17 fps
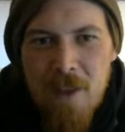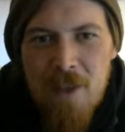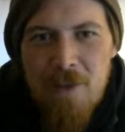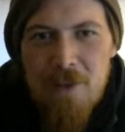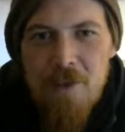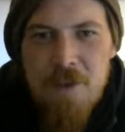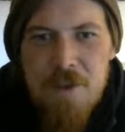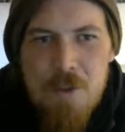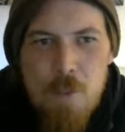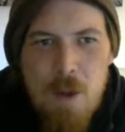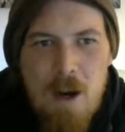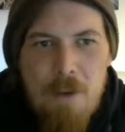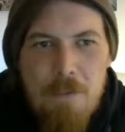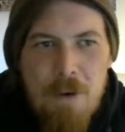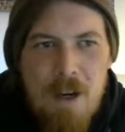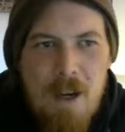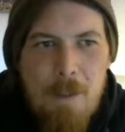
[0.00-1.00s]
He'll do us
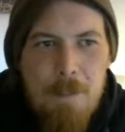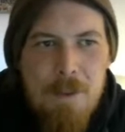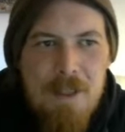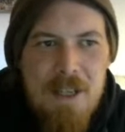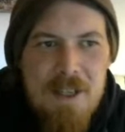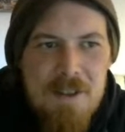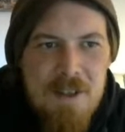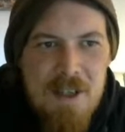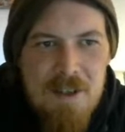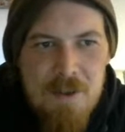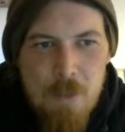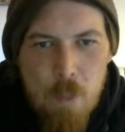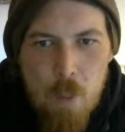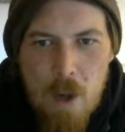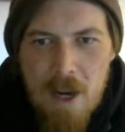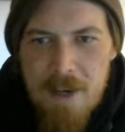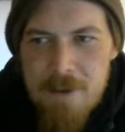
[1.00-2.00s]
well for a couple of years.
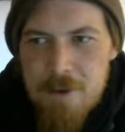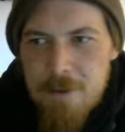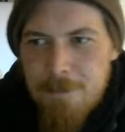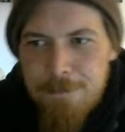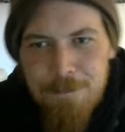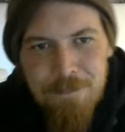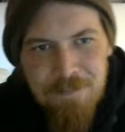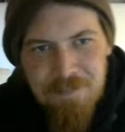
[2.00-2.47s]
Decent wage.